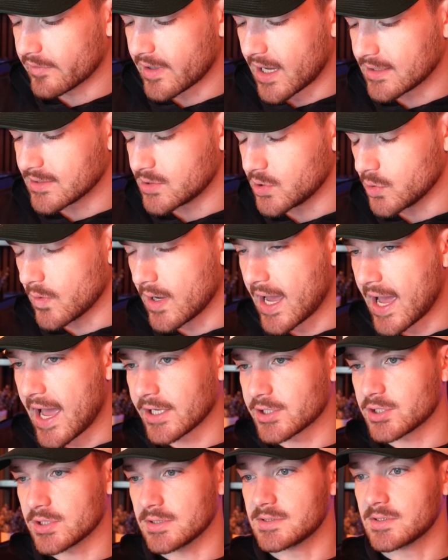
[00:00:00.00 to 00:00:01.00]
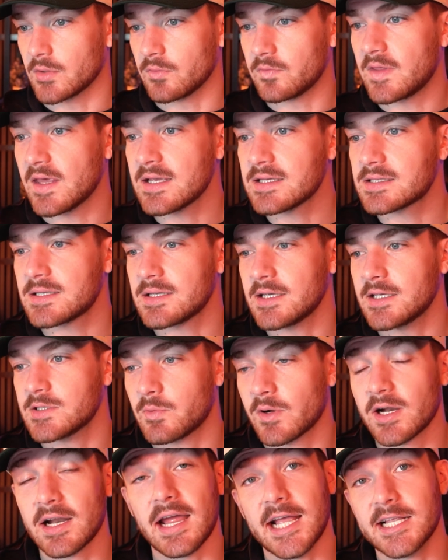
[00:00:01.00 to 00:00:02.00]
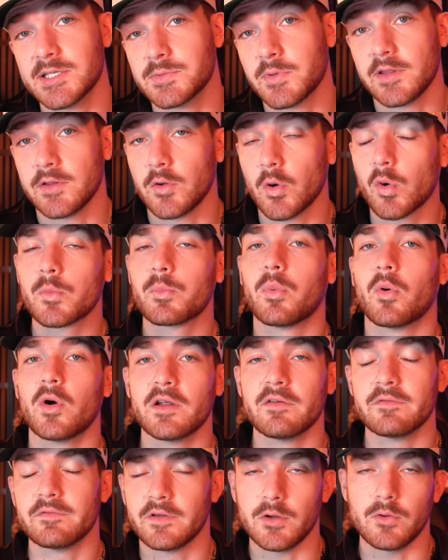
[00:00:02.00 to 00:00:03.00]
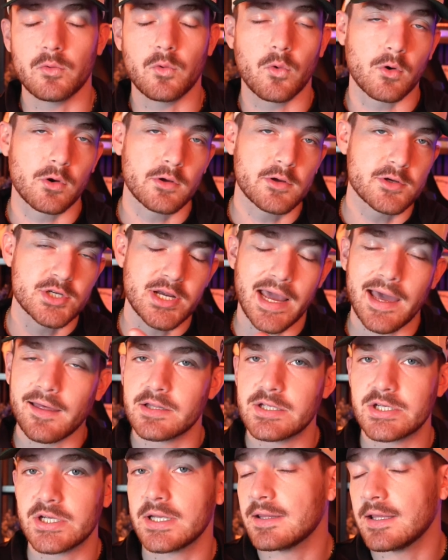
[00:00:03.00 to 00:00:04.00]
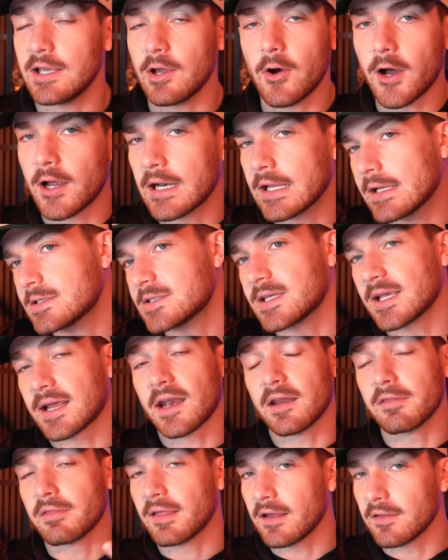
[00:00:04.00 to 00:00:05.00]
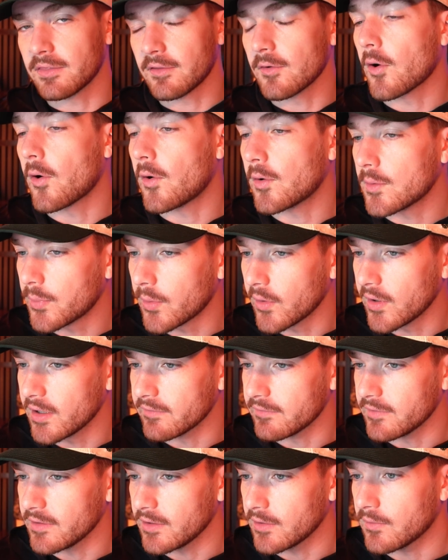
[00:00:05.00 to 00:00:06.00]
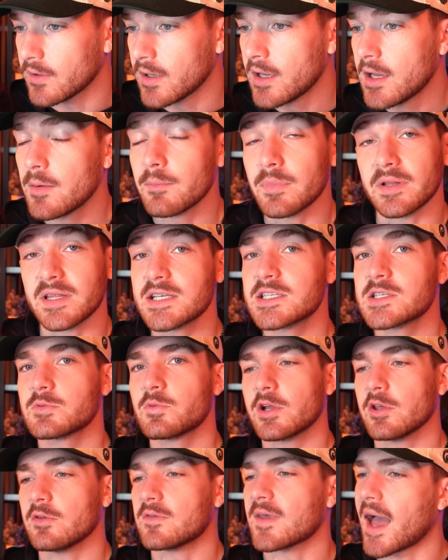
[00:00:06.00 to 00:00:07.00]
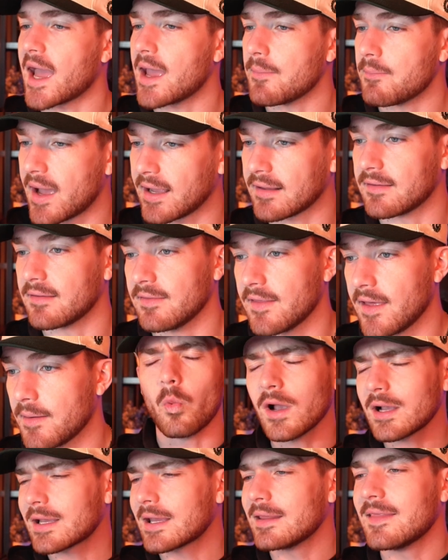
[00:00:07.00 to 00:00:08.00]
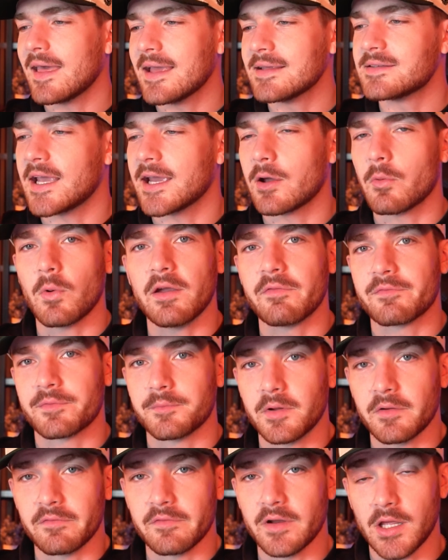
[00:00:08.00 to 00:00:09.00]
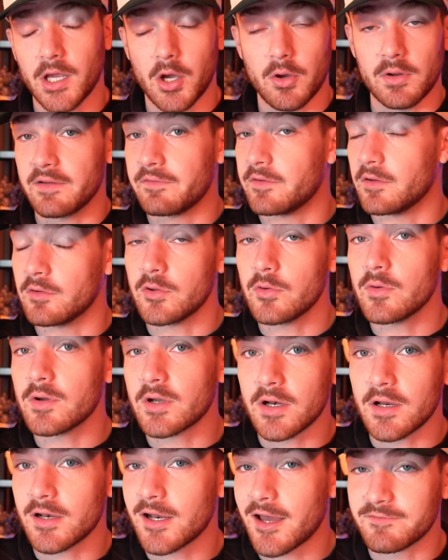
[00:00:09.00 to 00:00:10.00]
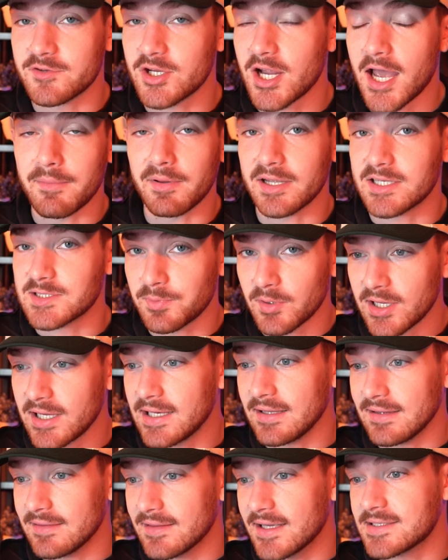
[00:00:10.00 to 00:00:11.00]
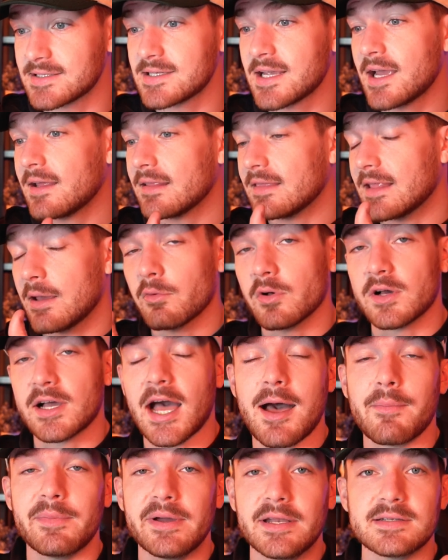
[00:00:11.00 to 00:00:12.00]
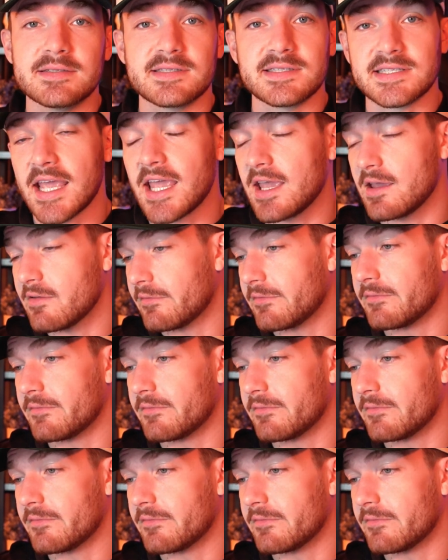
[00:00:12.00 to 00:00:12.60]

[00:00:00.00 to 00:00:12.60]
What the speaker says: on to action. So this is where it ends with your point of view, or you're challenging the audience to kind of think of their own point of view, but this is where you tie it back to them. What can they take away from your video? And if you do a good enough job explaining this, they will comment, save,